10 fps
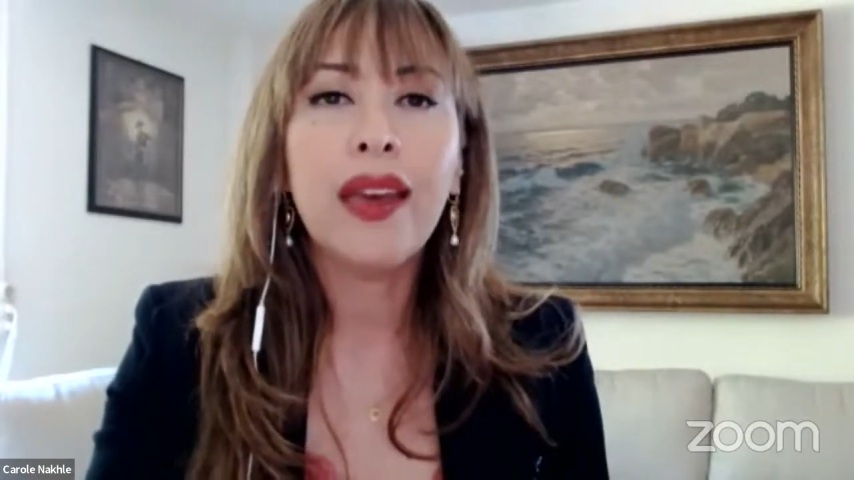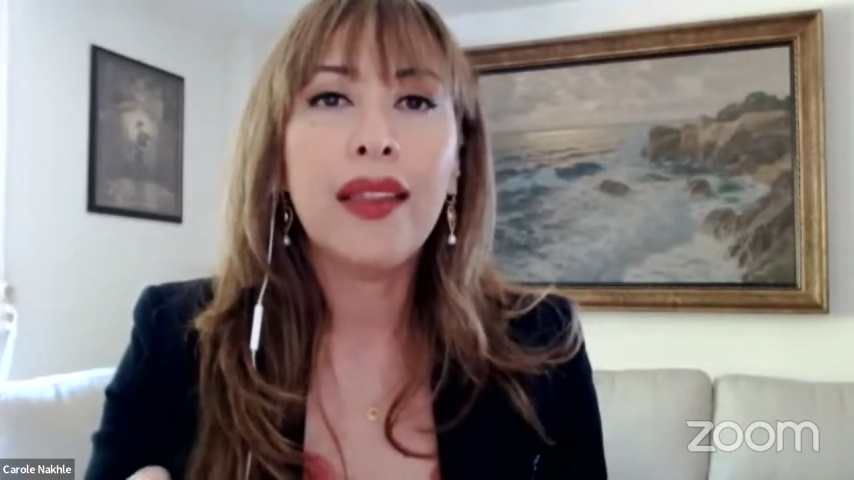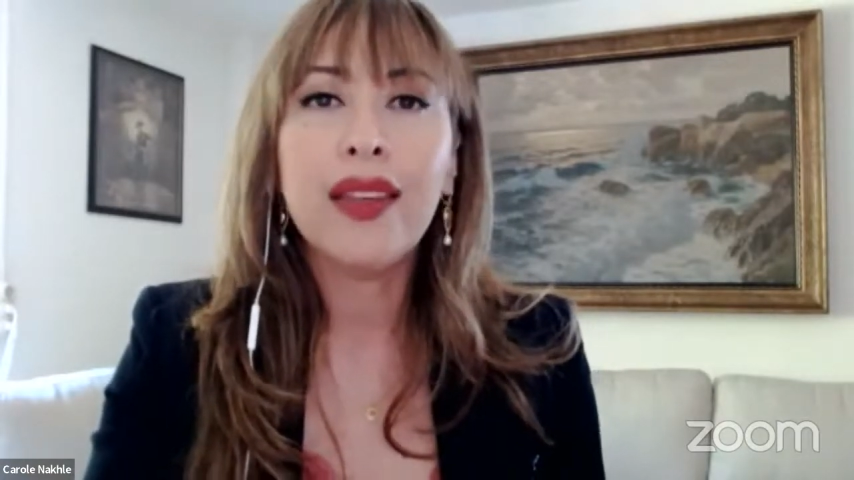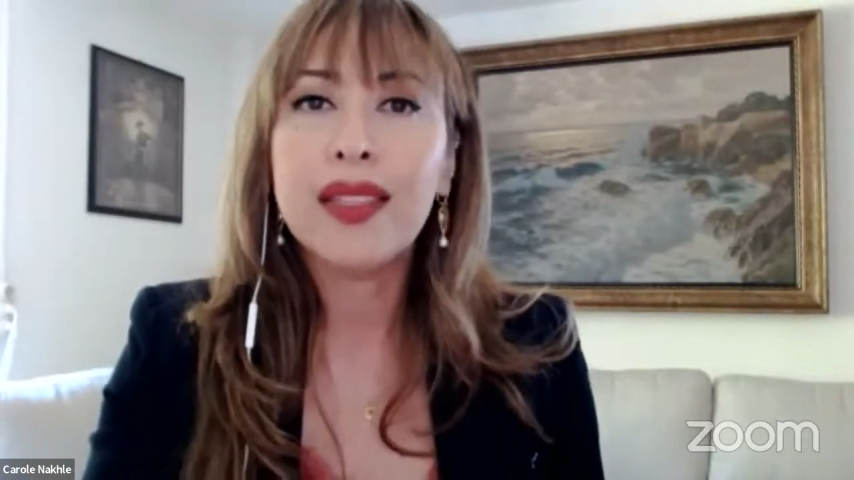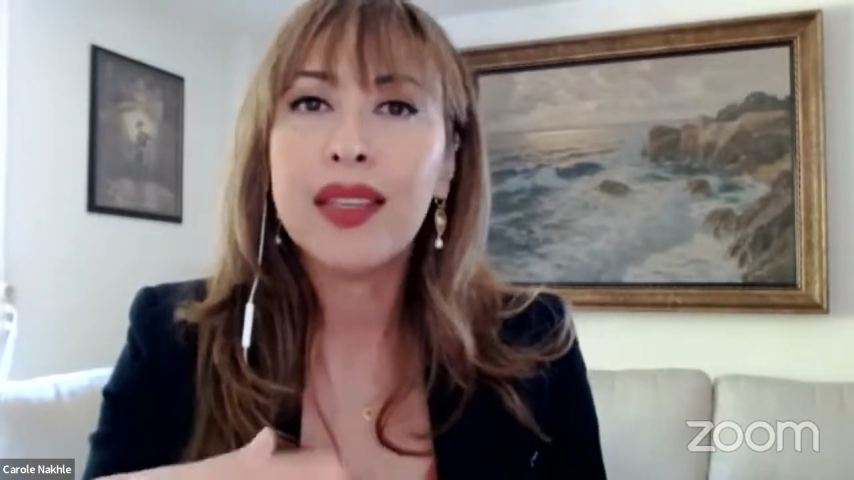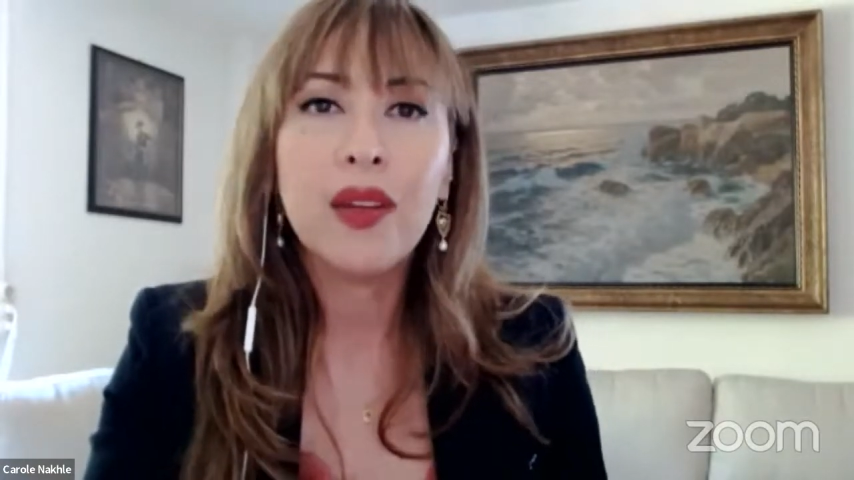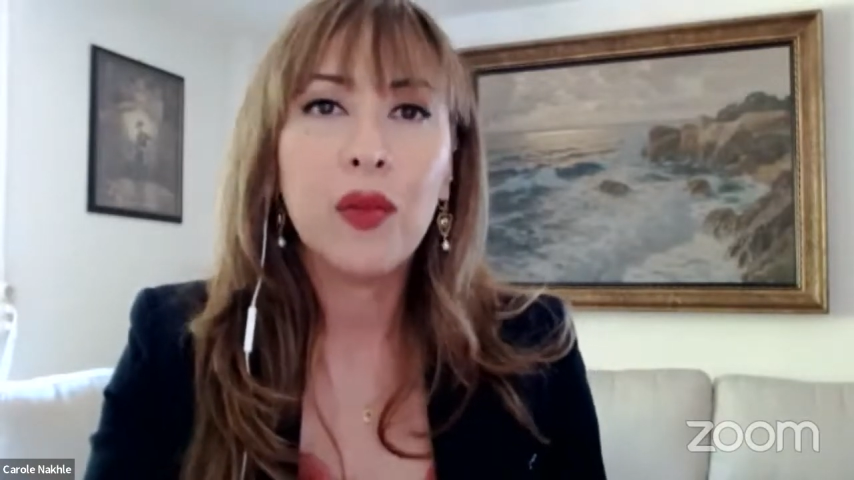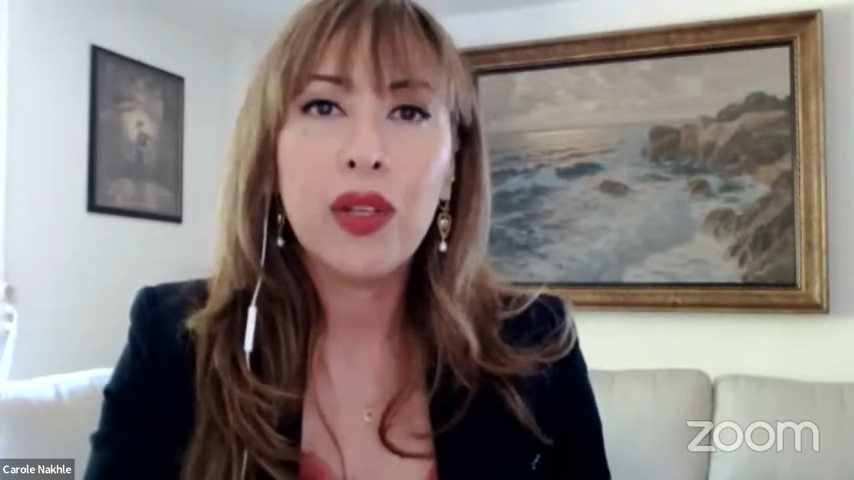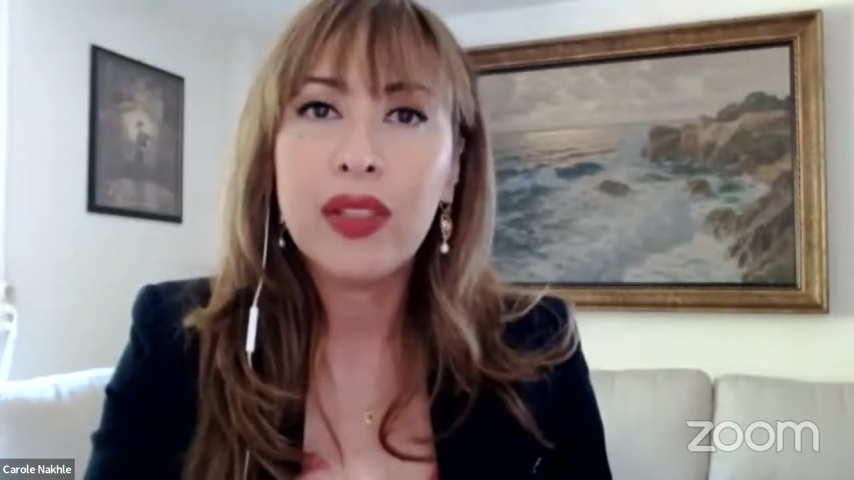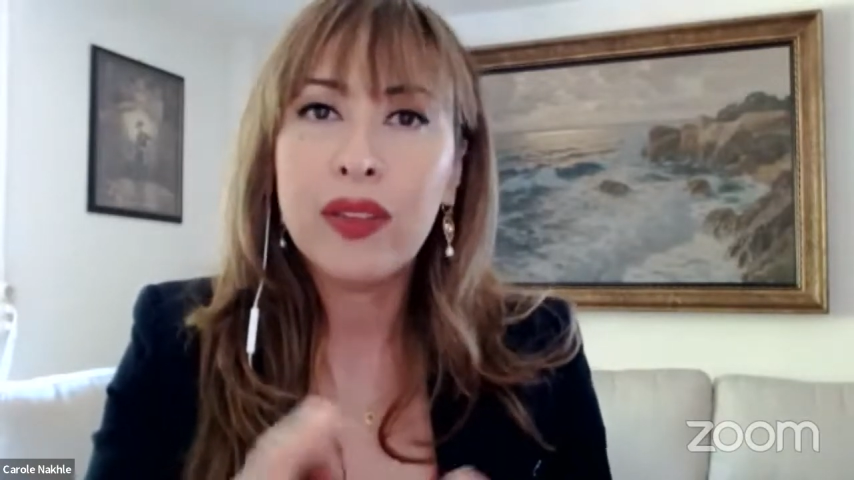and they said they
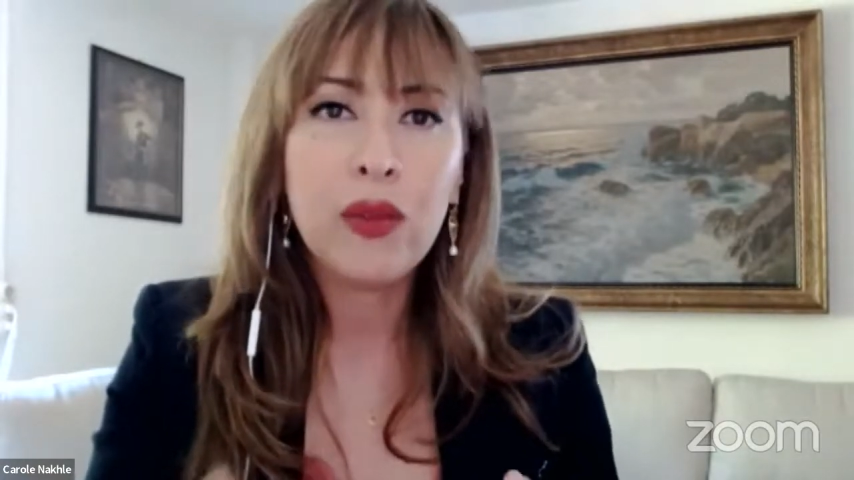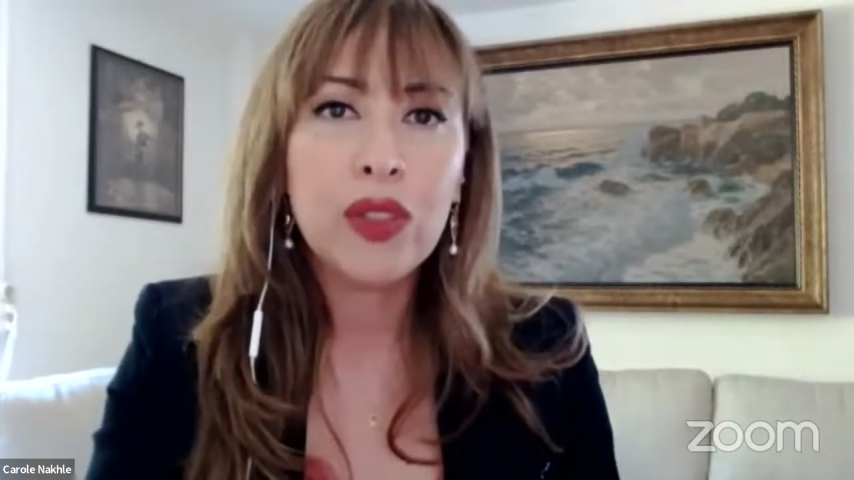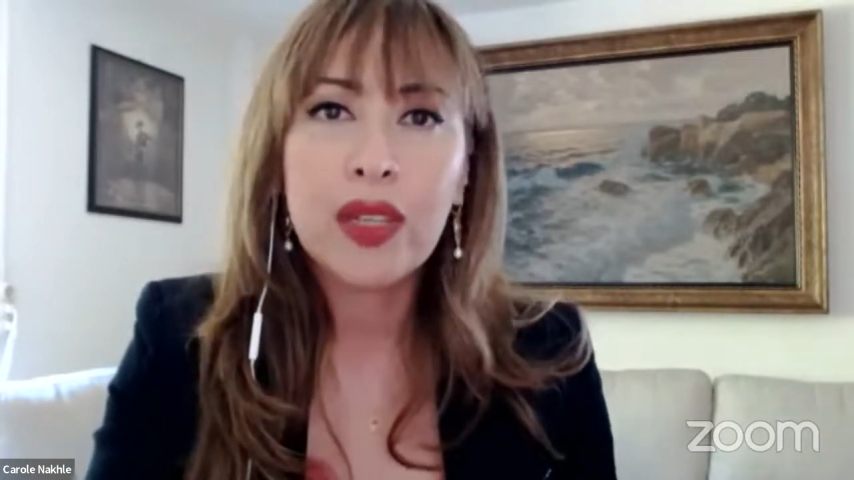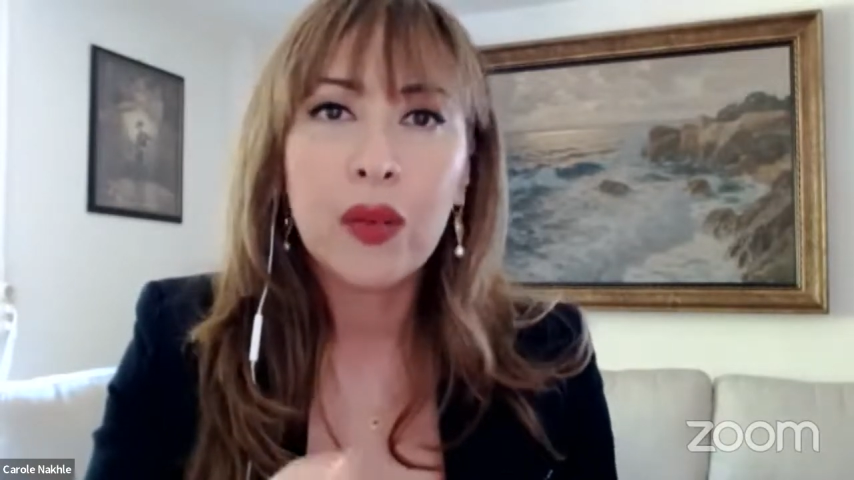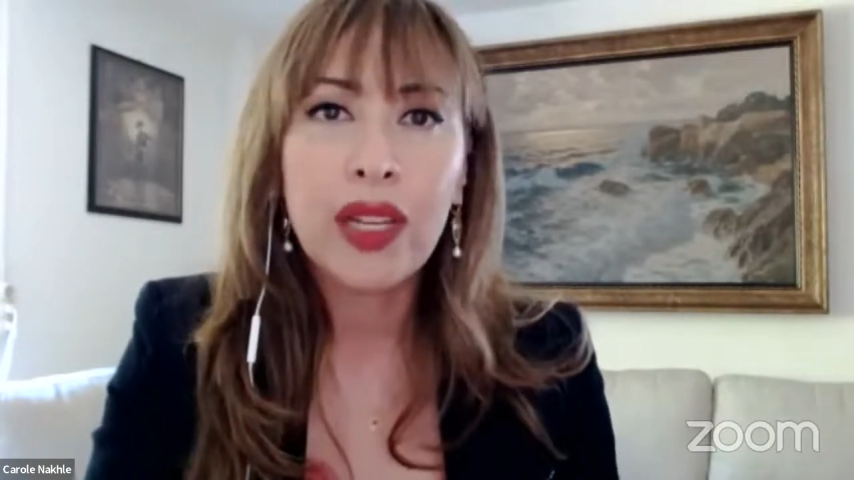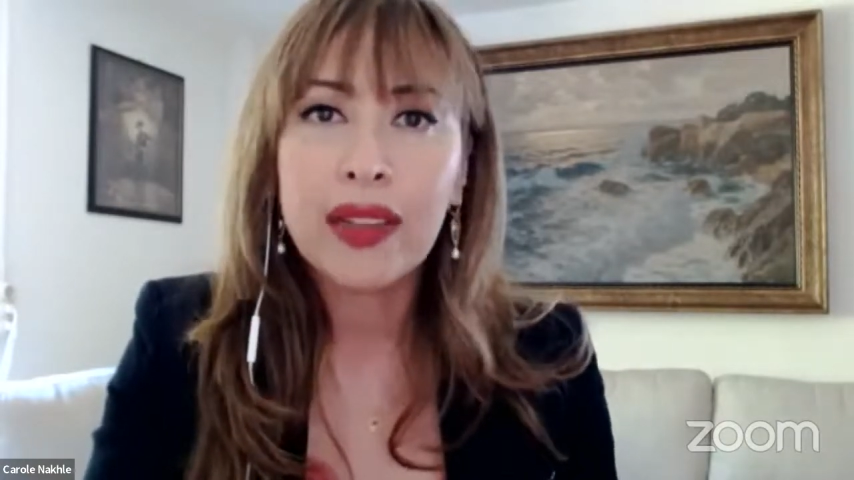will use their oil